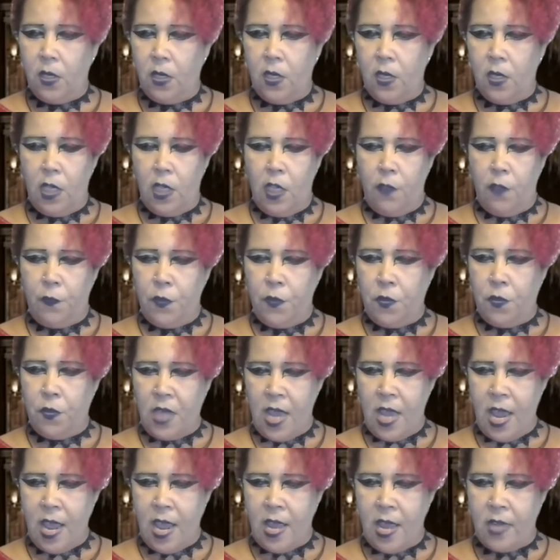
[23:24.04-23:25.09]
If you
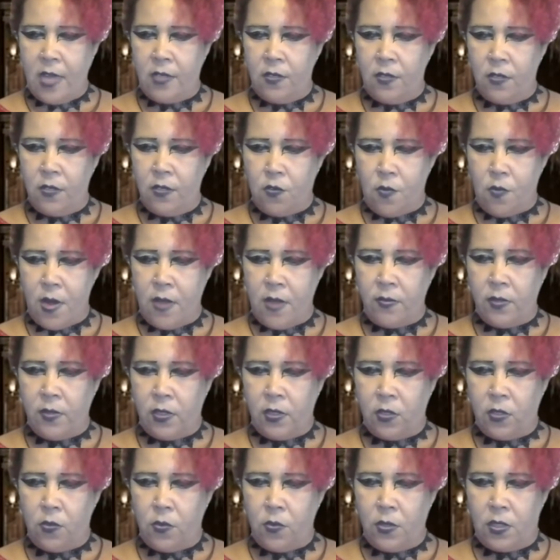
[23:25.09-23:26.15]
can, ground
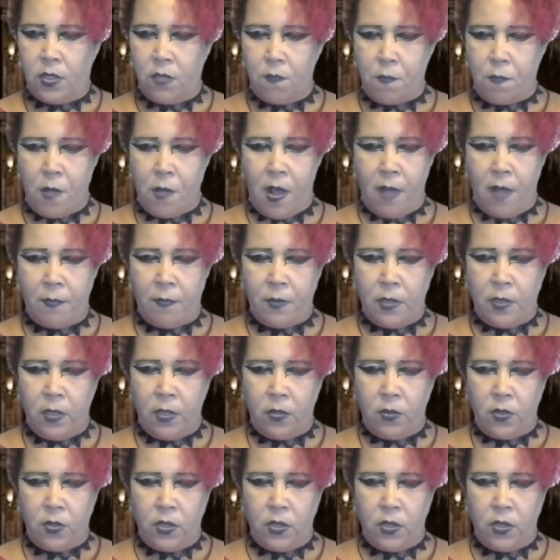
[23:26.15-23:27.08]
score some popsicle